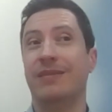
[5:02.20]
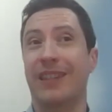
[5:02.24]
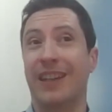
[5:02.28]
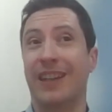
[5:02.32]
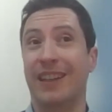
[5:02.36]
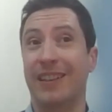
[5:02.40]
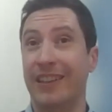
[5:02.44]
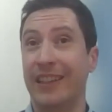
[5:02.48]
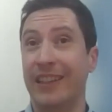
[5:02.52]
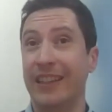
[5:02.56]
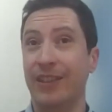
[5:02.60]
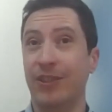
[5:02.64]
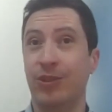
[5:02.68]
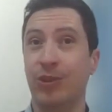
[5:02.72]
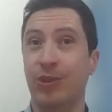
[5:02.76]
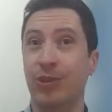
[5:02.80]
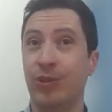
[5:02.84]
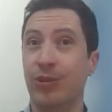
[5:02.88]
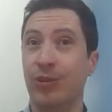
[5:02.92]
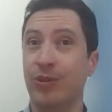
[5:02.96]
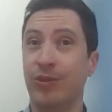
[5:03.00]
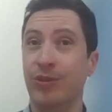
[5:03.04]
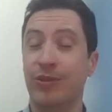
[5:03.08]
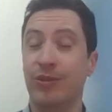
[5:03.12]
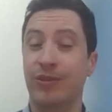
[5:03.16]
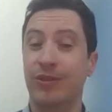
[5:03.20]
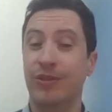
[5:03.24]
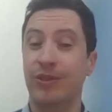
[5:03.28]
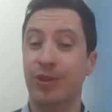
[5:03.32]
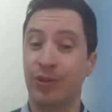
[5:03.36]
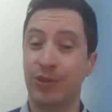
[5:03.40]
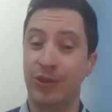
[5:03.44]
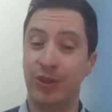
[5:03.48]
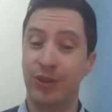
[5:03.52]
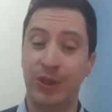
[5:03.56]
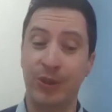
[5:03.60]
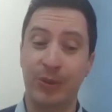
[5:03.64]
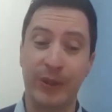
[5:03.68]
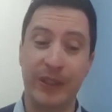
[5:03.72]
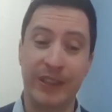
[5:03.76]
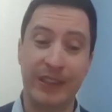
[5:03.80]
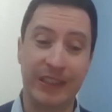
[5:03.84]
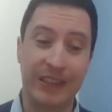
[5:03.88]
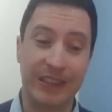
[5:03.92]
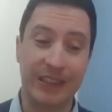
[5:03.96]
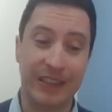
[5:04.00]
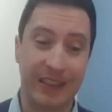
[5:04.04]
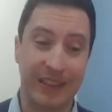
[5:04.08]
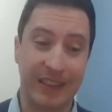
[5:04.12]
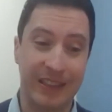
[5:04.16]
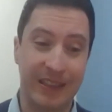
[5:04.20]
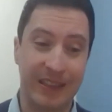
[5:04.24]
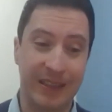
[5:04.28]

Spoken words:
I think, just do it.